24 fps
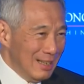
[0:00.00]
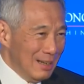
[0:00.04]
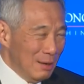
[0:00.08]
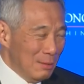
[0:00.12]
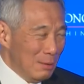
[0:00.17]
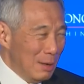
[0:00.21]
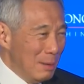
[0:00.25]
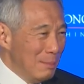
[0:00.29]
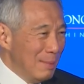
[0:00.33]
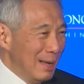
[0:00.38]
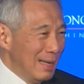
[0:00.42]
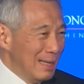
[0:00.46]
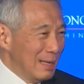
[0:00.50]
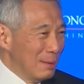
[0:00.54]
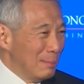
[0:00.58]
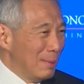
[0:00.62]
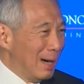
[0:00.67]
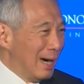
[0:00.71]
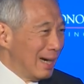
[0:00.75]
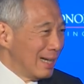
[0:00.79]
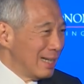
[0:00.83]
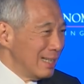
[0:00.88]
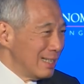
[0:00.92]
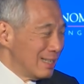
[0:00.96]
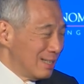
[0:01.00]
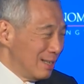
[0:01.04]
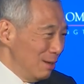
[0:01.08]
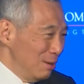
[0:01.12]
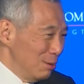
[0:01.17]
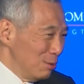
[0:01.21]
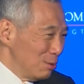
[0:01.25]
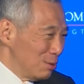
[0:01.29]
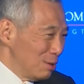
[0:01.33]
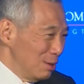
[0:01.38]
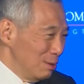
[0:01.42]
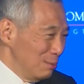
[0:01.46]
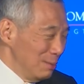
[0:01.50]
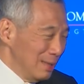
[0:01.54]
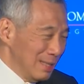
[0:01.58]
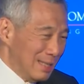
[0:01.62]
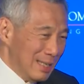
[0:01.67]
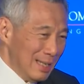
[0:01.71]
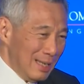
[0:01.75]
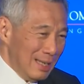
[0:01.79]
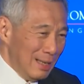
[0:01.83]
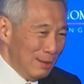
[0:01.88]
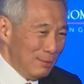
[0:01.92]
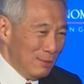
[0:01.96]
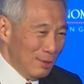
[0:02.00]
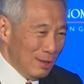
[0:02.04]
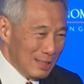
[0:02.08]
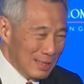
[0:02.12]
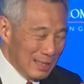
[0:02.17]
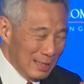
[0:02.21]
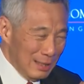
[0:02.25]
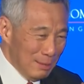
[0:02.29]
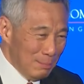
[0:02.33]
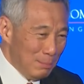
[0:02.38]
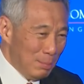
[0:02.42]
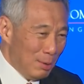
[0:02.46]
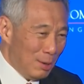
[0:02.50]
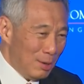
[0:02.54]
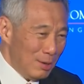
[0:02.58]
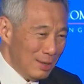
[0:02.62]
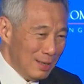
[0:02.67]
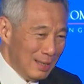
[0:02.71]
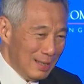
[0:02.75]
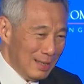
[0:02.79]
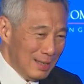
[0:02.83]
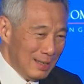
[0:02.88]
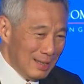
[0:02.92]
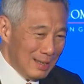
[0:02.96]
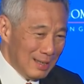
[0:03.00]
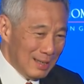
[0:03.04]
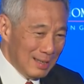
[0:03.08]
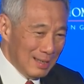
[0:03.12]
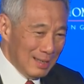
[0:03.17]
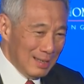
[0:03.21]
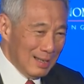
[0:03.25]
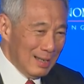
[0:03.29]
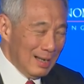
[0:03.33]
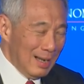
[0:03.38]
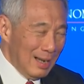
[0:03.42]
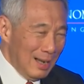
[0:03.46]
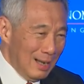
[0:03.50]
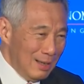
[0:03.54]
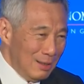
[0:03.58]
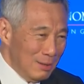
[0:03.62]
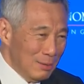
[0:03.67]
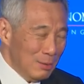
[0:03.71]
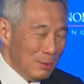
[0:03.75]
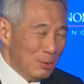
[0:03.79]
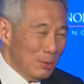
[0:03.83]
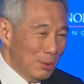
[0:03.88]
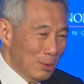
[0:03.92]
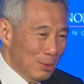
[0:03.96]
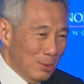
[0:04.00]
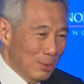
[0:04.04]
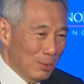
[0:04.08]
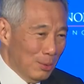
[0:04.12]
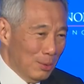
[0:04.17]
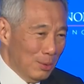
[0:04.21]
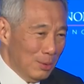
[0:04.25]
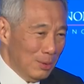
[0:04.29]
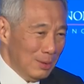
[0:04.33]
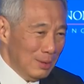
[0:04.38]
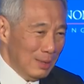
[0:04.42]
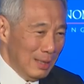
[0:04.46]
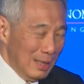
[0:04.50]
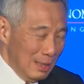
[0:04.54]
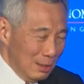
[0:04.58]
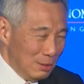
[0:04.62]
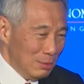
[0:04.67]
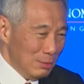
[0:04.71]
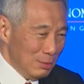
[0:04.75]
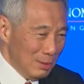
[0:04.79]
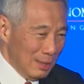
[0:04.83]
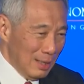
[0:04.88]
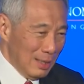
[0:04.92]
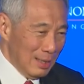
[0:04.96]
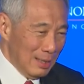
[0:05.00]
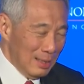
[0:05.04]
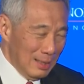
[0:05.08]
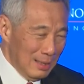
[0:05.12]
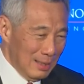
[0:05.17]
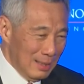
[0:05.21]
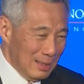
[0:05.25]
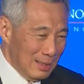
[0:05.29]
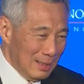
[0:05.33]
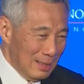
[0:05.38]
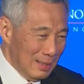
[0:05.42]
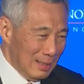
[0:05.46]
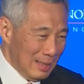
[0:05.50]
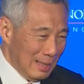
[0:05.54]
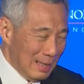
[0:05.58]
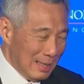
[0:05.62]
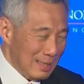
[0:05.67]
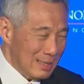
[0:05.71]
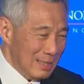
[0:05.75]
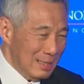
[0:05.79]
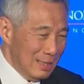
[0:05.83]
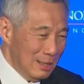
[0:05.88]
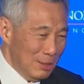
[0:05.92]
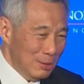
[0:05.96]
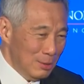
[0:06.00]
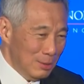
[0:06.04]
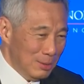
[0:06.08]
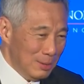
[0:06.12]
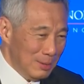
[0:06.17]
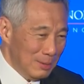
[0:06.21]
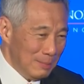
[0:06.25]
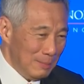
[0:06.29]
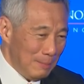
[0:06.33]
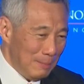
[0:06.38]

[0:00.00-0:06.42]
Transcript: We made a market solution. We said if you are Singaporean and you go into the casino,